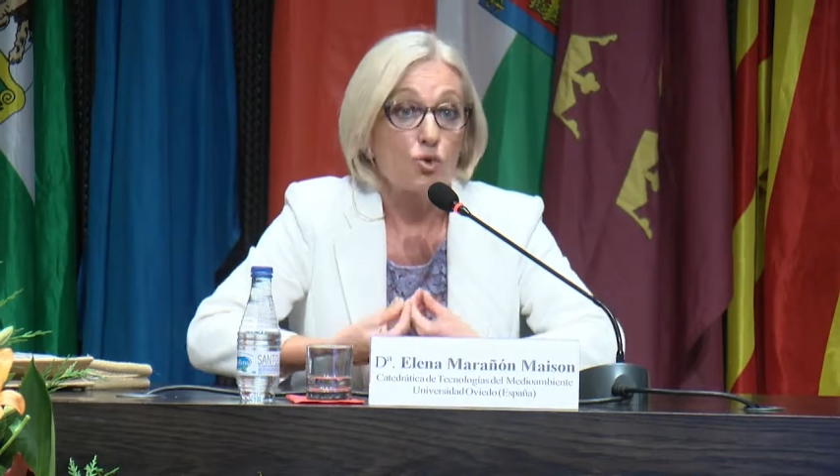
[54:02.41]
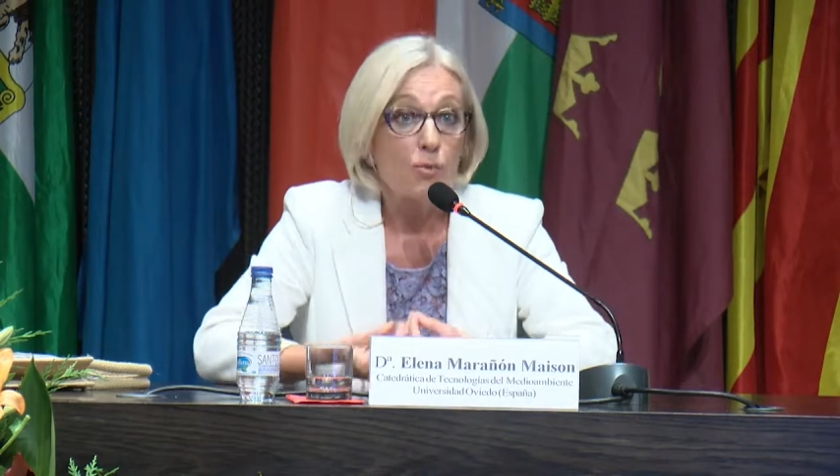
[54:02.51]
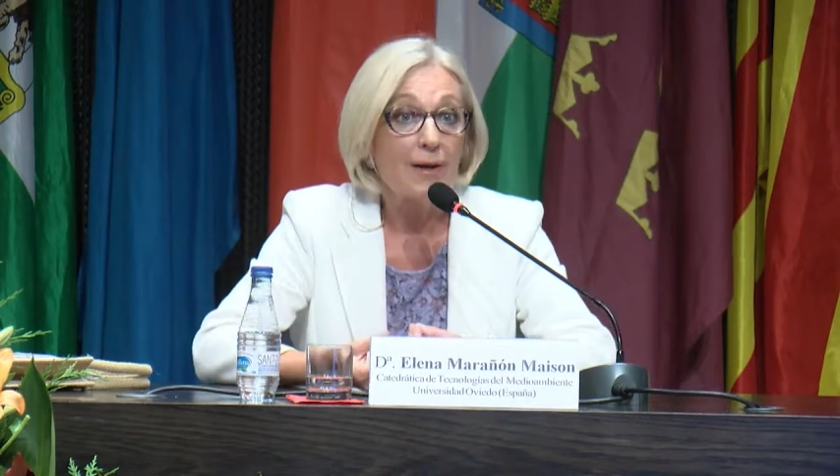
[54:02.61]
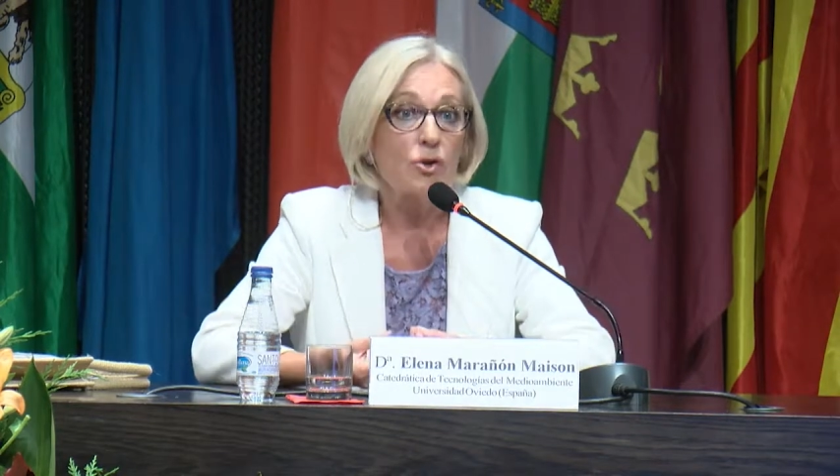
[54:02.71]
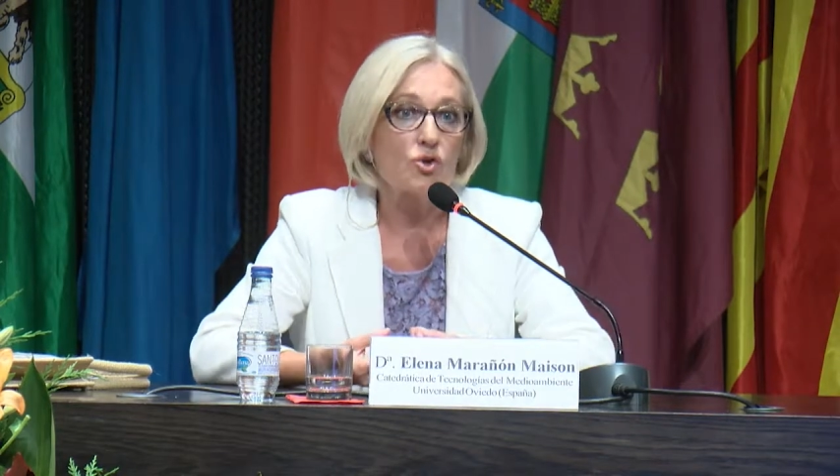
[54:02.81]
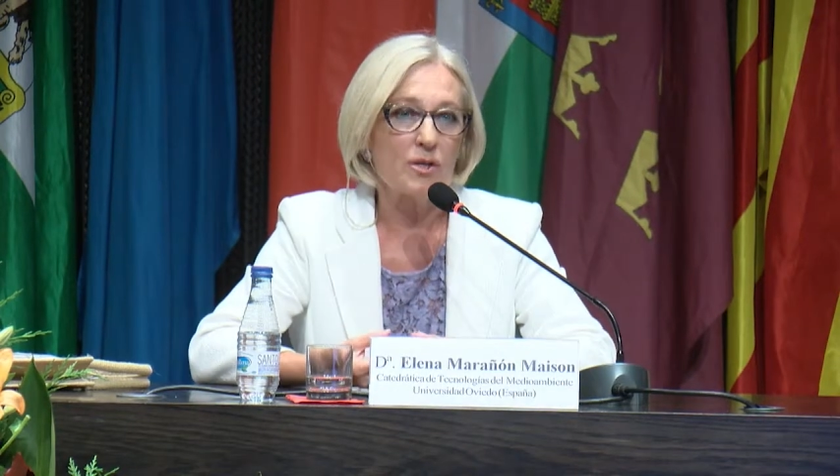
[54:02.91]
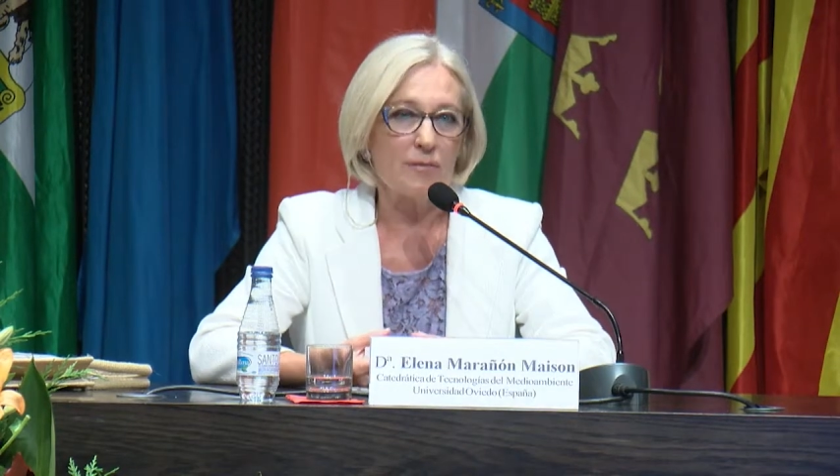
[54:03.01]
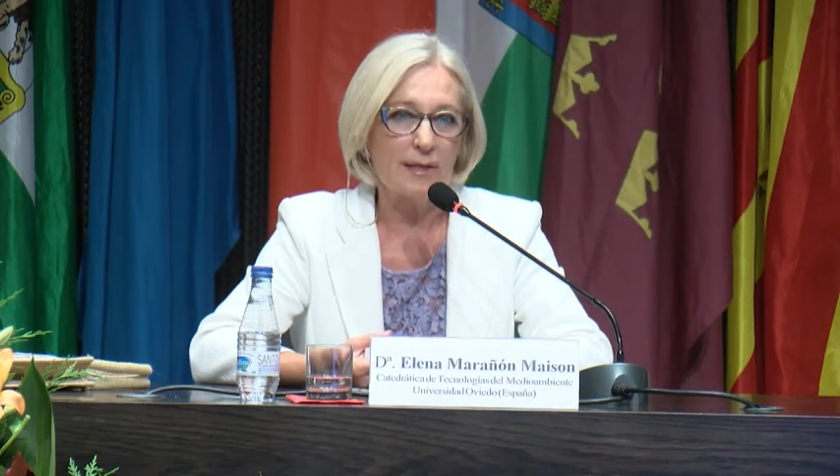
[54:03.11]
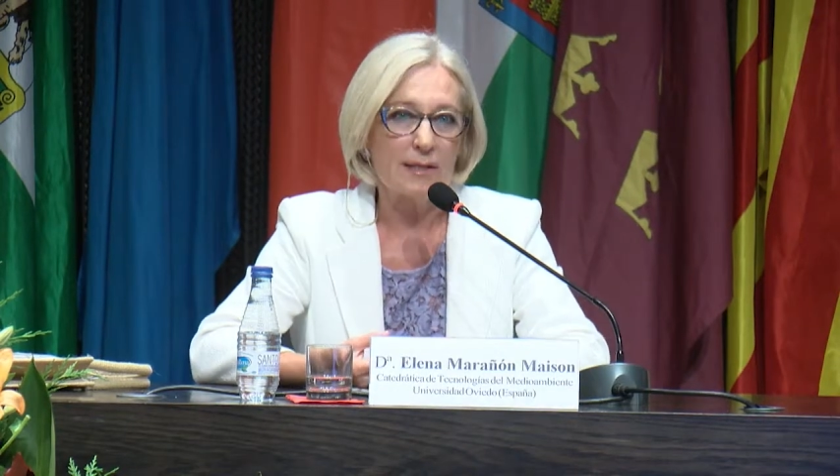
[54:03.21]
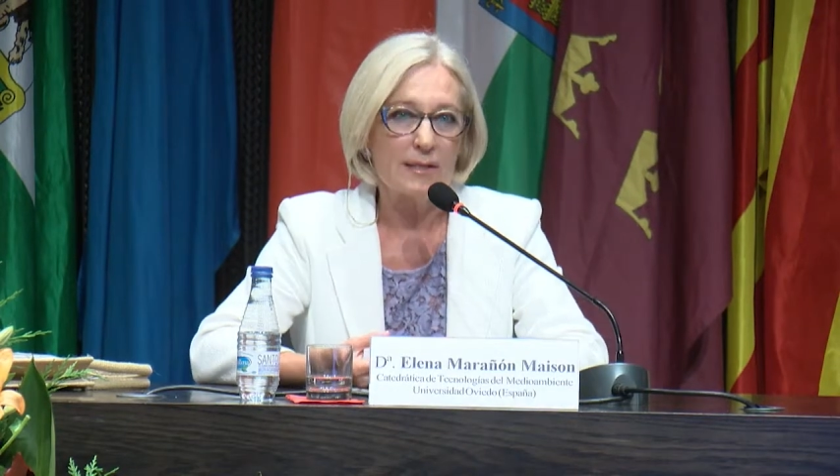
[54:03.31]
there
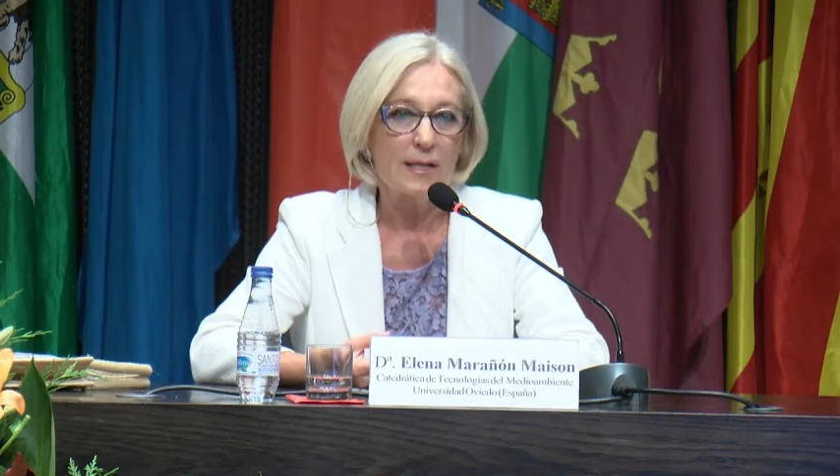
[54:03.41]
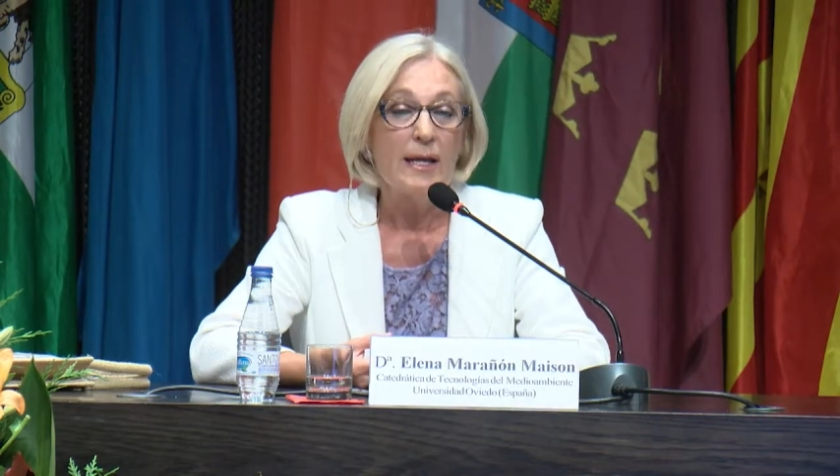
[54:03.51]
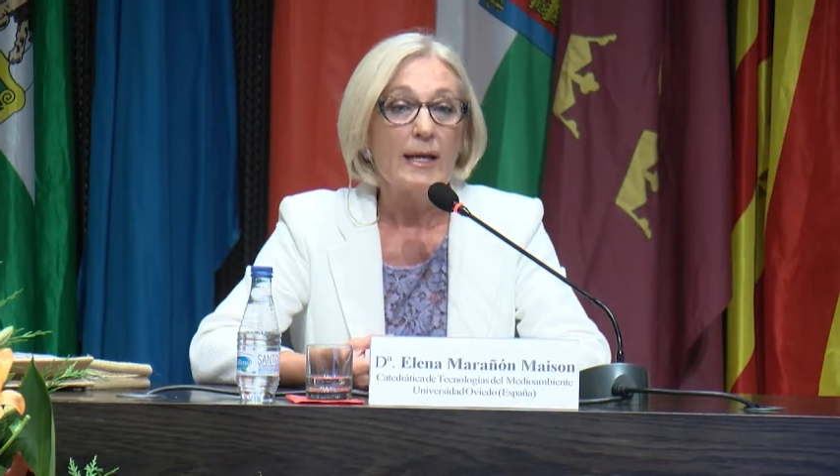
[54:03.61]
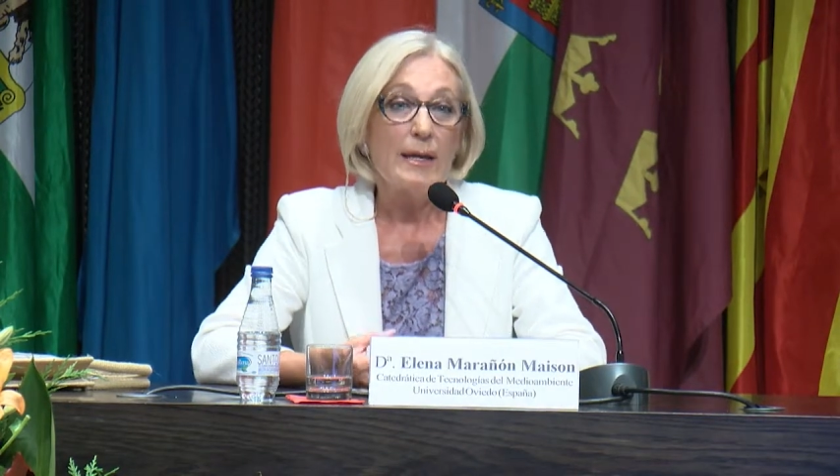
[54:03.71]
suspended,